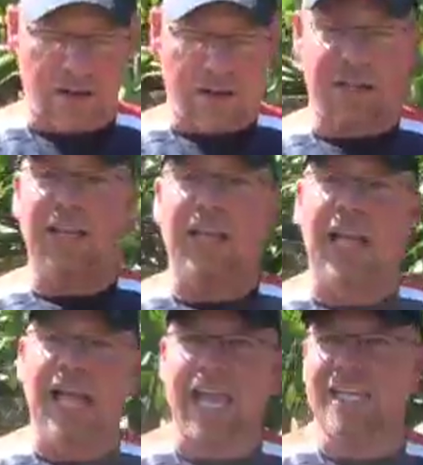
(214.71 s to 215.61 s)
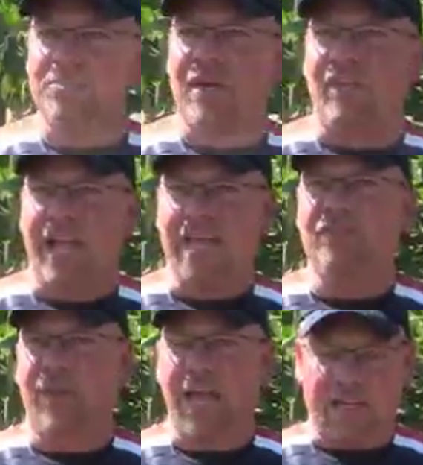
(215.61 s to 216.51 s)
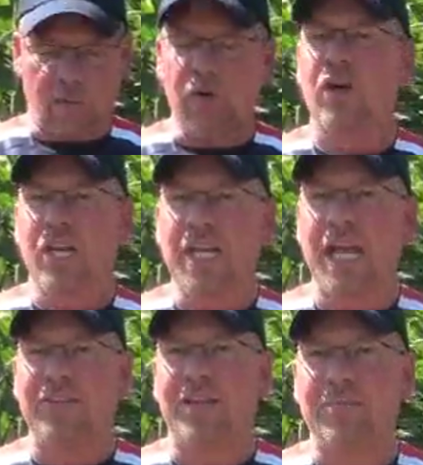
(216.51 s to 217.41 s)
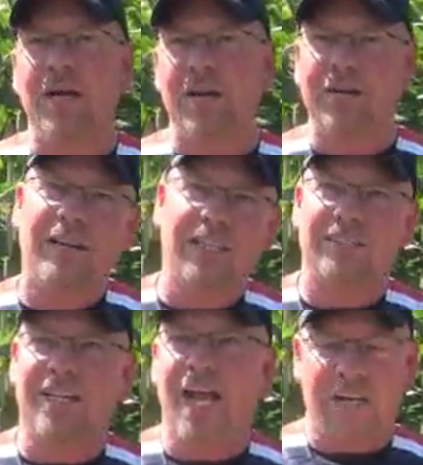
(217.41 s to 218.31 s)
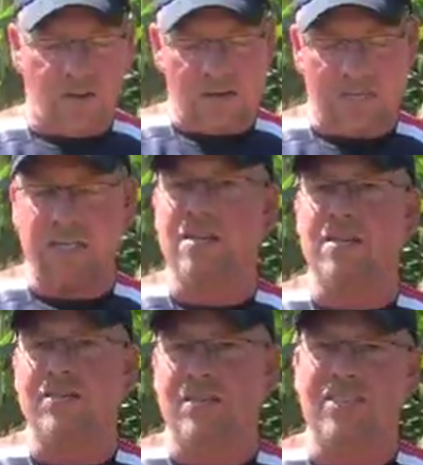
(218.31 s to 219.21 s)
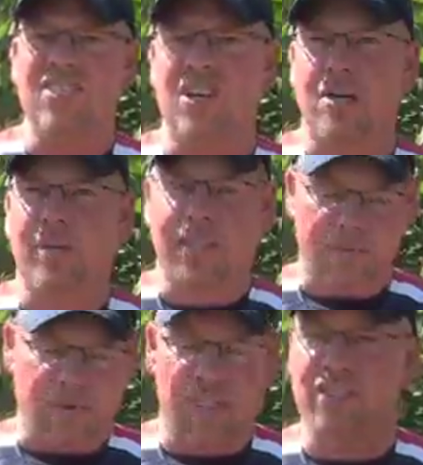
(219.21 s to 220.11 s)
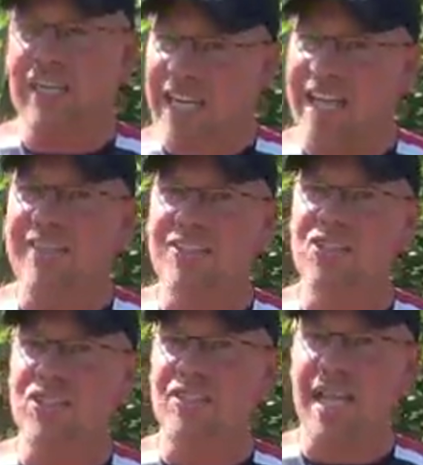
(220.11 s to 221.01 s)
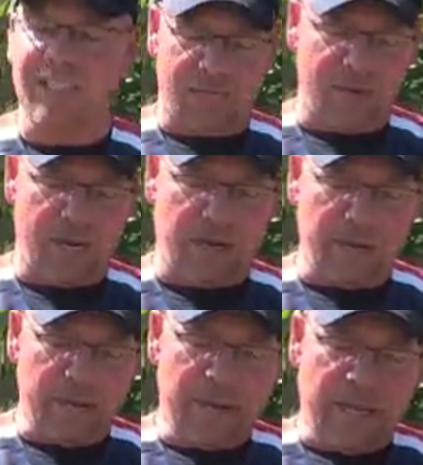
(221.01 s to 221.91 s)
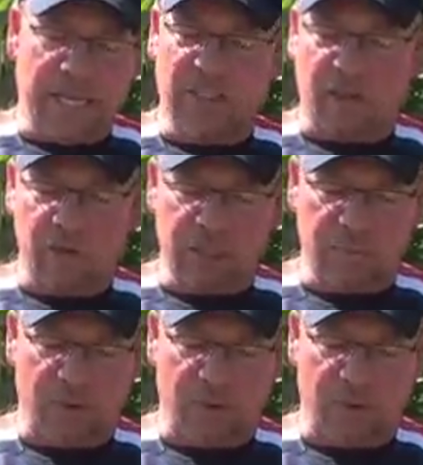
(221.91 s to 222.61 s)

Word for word: if we uh, get them, we get them. S, S factor. We're gonna get them, but it's not going to determine this much. Again, this is just estimating as close as